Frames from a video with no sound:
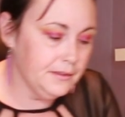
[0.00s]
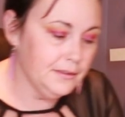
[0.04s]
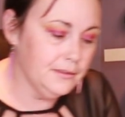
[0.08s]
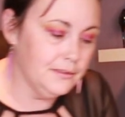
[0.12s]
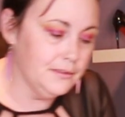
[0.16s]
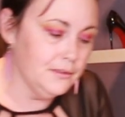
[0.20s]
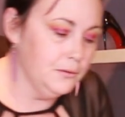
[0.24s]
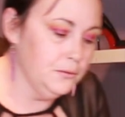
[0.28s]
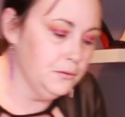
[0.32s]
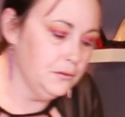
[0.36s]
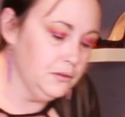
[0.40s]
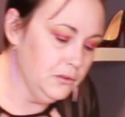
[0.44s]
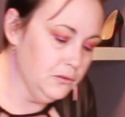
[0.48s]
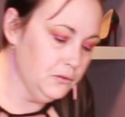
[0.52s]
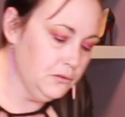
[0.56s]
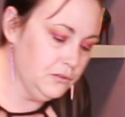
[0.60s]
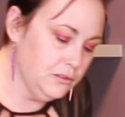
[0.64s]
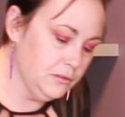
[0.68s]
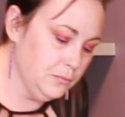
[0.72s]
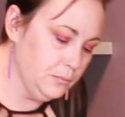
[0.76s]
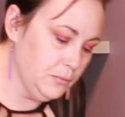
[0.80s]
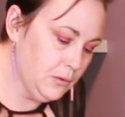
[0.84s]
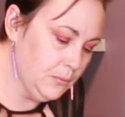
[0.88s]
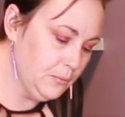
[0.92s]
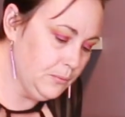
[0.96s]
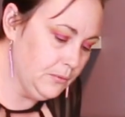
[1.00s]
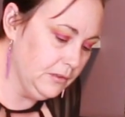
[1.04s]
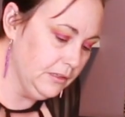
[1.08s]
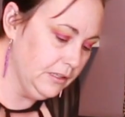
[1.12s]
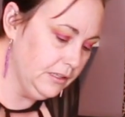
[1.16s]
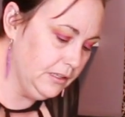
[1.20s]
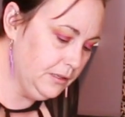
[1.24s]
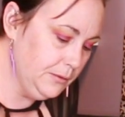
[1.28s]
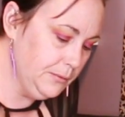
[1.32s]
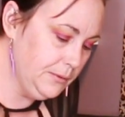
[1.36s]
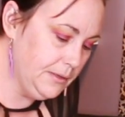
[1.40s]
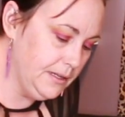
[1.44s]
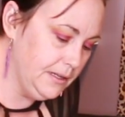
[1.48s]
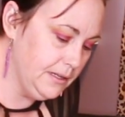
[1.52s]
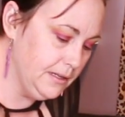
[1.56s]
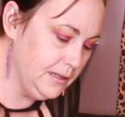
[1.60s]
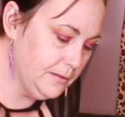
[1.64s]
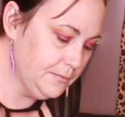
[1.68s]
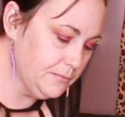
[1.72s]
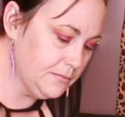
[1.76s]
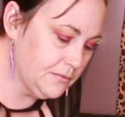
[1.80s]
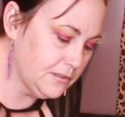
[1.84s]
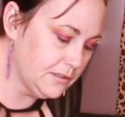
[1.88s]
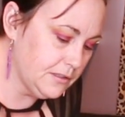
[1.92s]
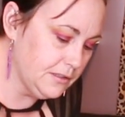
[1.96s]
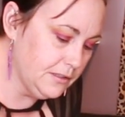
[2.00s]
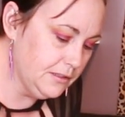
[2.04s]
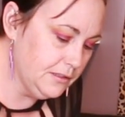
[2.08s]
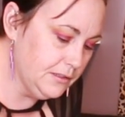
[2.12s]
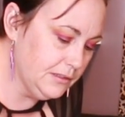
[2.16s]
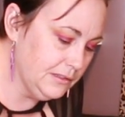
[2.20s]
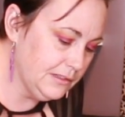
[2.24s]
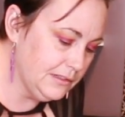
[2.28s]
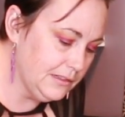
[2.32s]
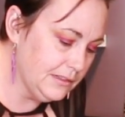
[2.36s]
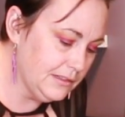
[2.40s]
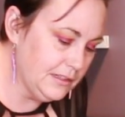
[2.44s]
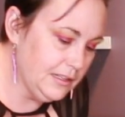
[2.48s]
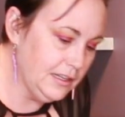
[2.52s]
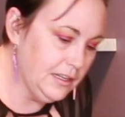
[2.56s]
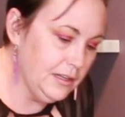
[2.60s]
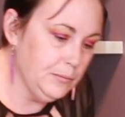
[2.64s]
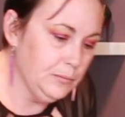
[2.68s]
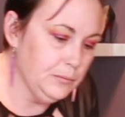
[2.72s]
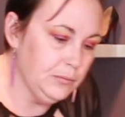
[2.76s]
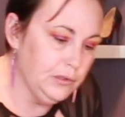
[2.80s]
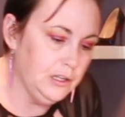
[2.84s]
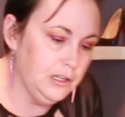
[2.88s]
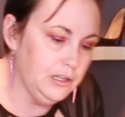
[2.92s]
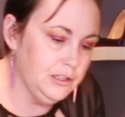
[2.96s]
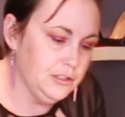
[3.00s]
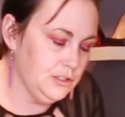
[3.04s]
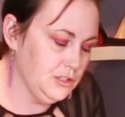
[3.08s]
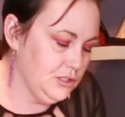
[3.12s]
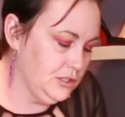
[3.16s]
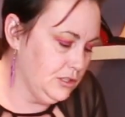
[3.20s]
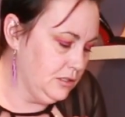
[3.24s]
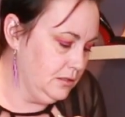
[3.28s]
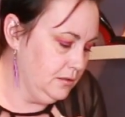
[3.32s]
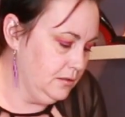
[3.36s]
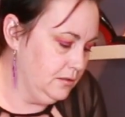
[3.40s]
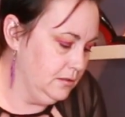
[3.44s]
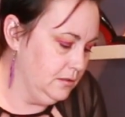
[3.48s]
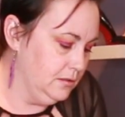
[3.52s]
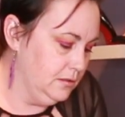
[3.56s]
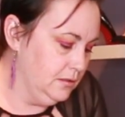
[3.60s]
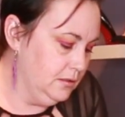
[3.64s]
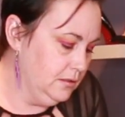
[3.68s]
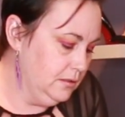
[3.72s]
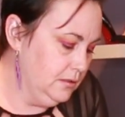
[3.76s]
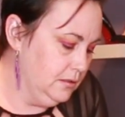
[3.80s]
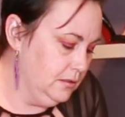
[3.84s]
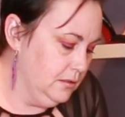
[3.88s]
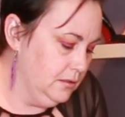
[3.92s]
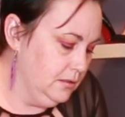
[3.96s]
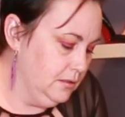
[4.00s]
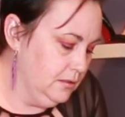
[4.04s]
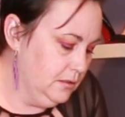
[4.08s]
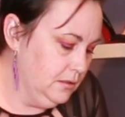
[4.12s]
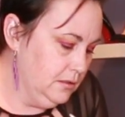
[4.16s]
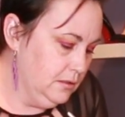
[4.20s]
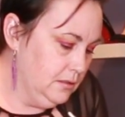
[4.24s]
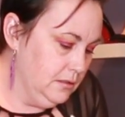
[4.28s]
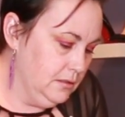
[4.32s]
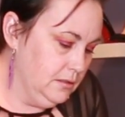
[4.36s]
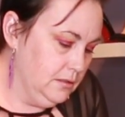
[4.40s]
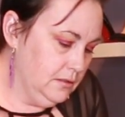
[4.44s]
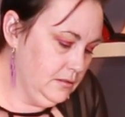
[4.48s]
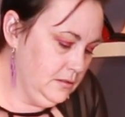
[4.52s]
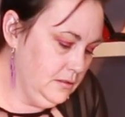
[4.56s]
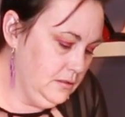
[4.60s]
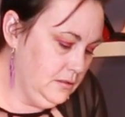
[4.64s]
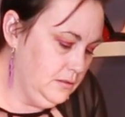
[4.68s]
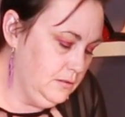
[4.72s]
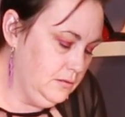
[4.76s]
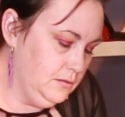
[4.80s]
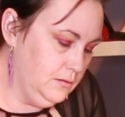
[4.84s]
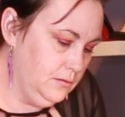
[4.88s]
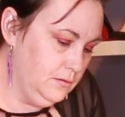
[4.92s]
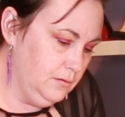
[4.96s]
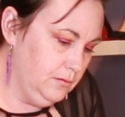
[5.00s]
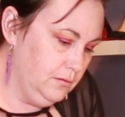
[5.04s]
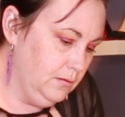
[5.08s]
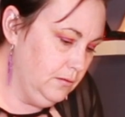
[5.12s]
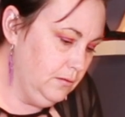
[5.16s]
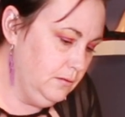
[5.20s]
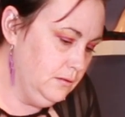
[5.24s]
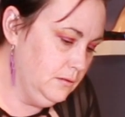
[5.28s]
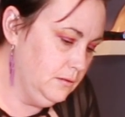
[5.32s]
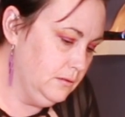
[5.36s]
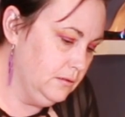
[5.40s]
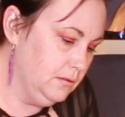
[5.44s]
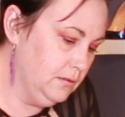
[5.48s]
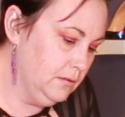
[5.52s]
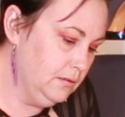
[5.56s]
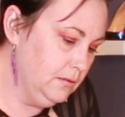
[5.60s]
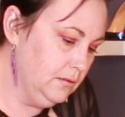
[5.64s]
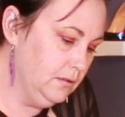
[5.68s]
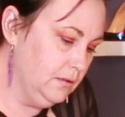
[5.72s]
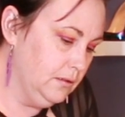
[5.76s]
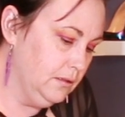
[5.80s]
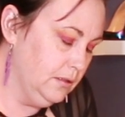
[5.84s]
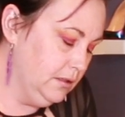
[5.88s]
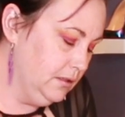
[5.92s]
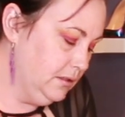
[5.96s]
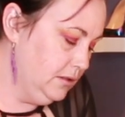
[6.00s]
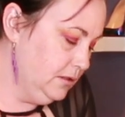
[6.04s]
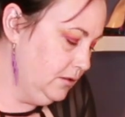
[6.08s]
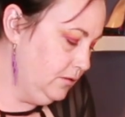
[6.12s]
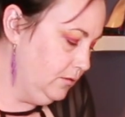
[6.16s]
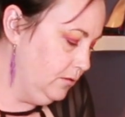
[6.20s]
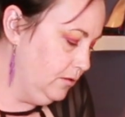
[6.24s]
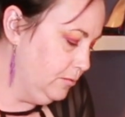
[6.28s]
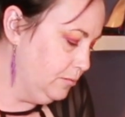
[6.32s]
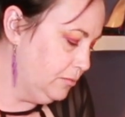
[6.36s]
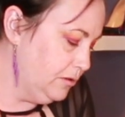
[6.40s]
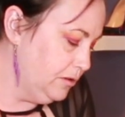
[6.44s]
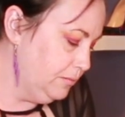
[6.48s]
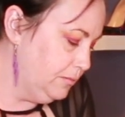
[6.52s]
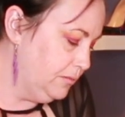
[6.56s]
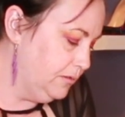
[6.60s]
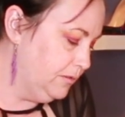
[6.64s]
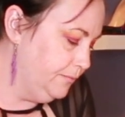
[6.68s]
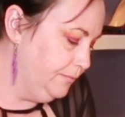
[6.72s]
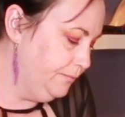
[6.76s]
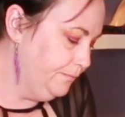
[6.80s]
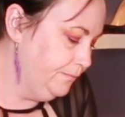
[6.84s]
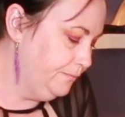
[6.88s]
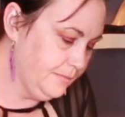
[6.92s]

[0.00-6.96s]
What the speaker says: is so close to purple anyway, I'm just going to use the same brush to do the purple.